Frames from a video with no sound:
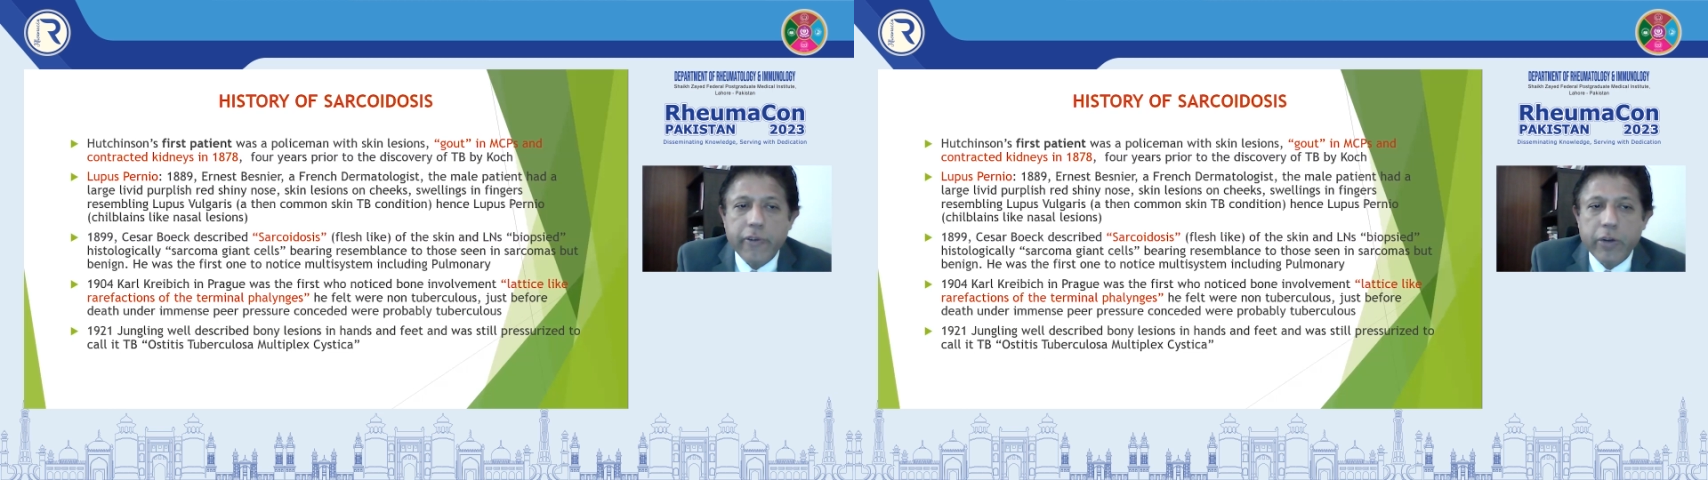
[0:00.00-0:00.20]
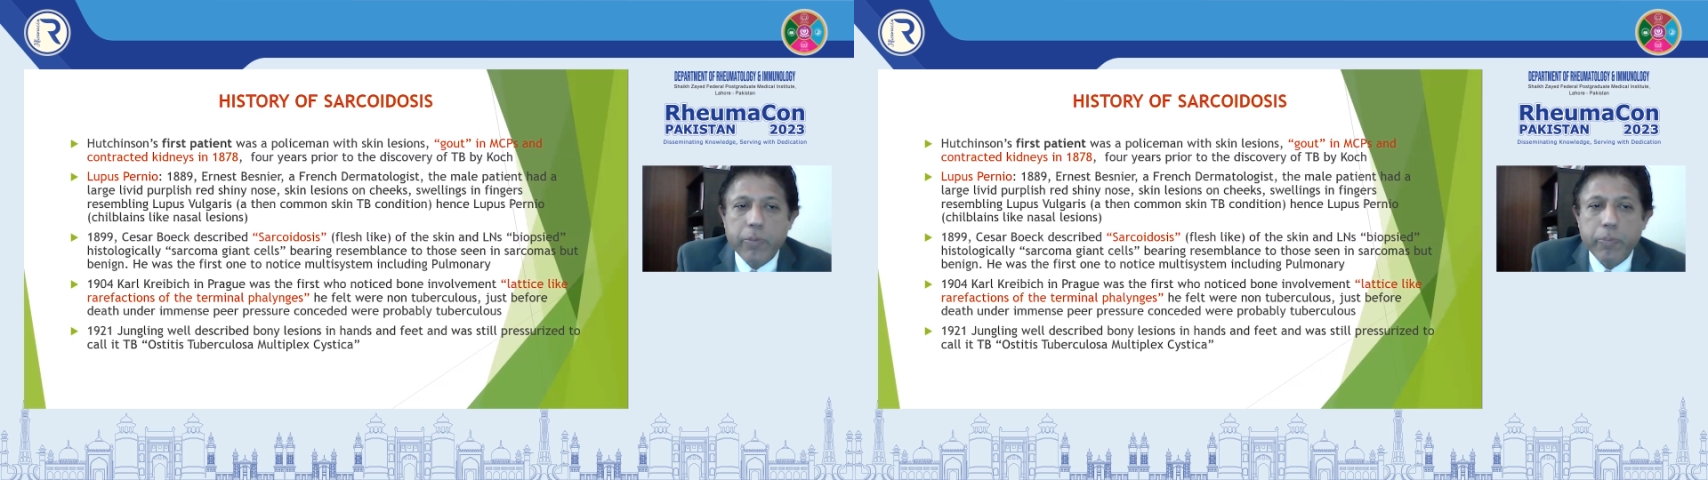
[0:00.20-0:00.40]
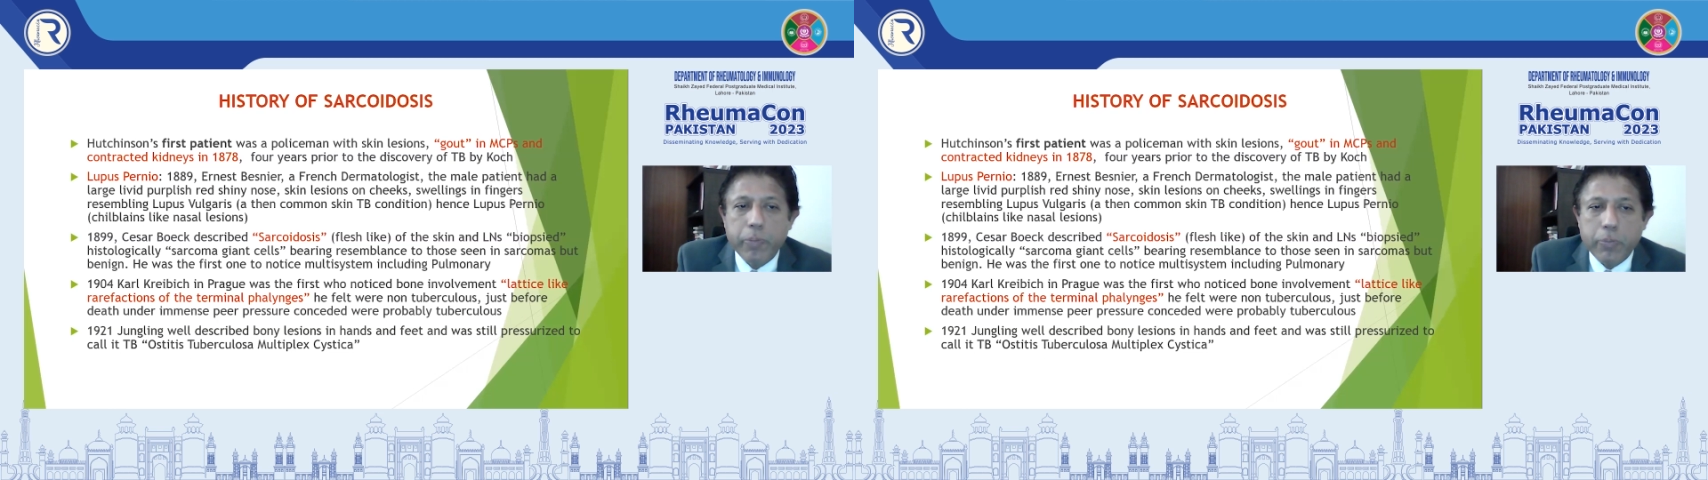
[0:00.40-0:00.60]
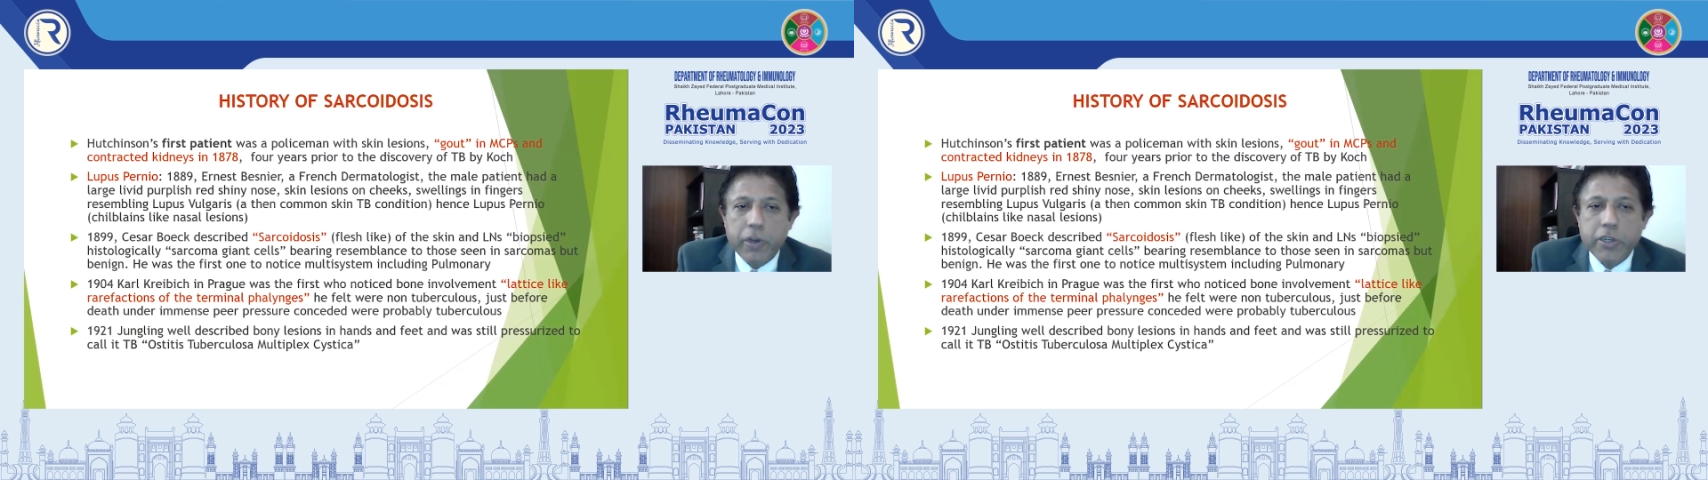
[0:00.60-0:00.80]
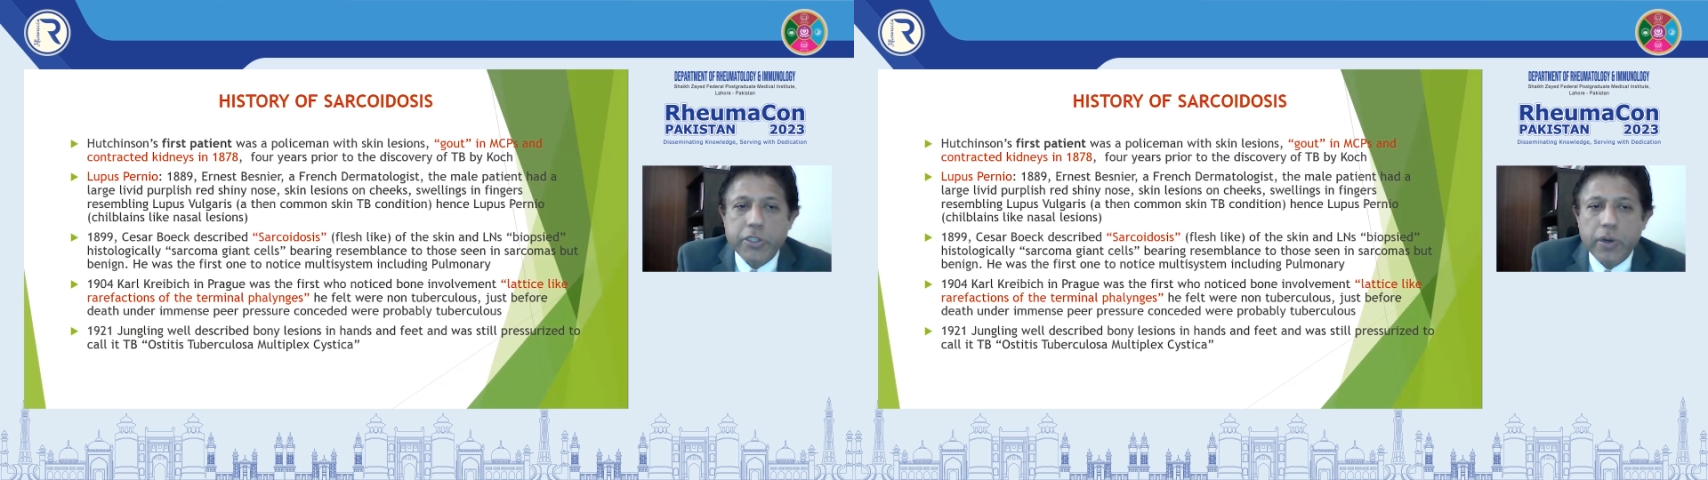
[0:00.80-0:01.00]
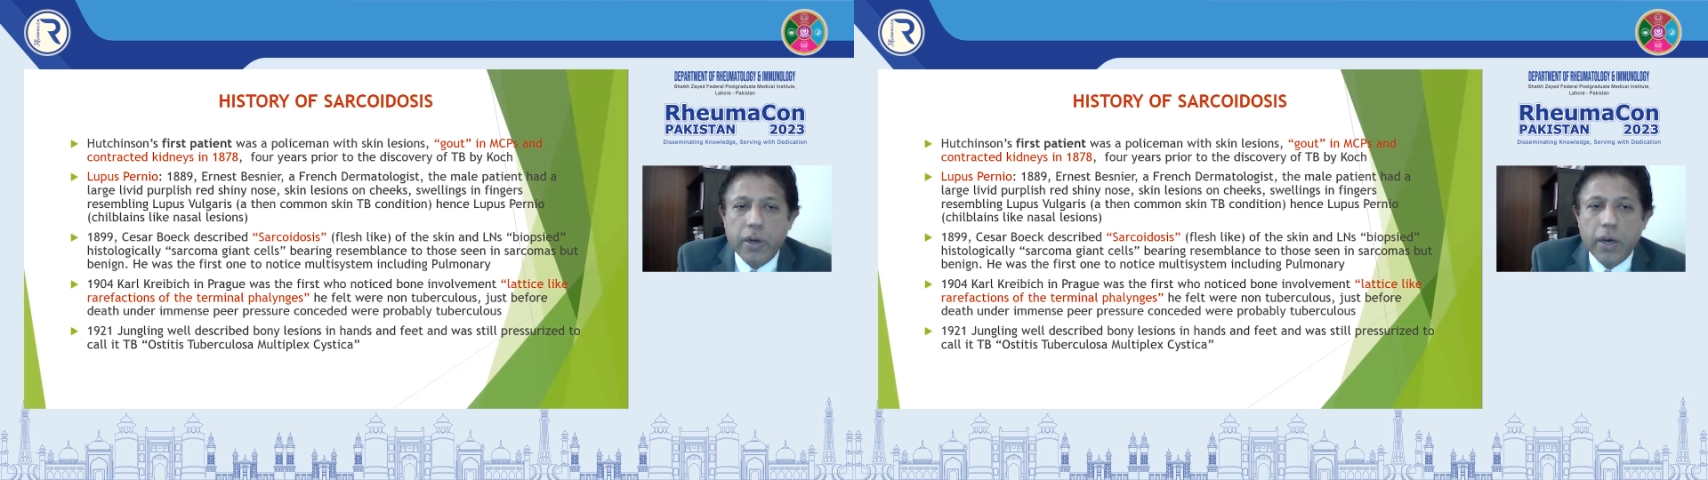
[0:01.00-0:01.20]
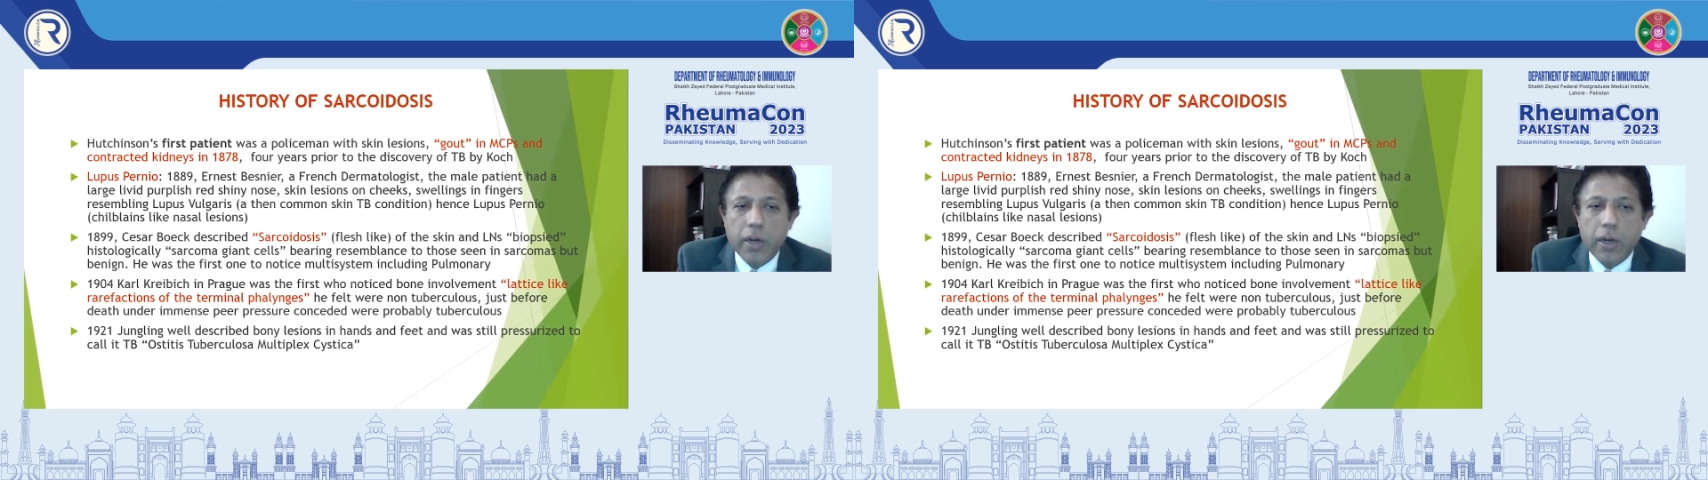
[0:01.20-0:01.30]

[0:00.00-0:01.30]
livid, purplish,